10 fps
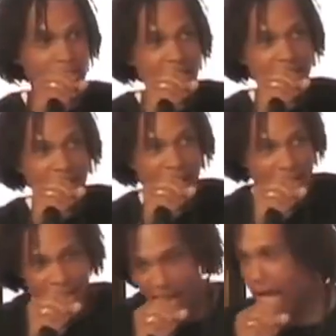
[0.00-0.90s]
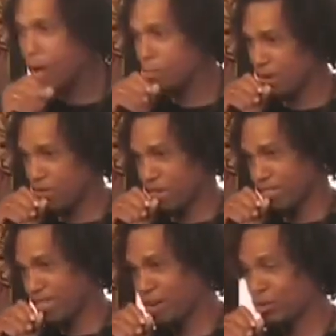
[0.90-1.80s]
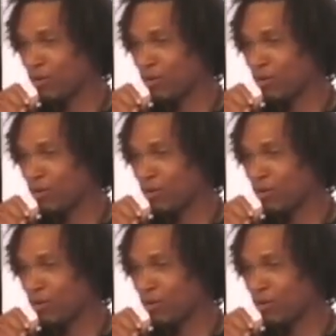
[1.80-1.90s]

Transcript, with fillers: He had a library in his house.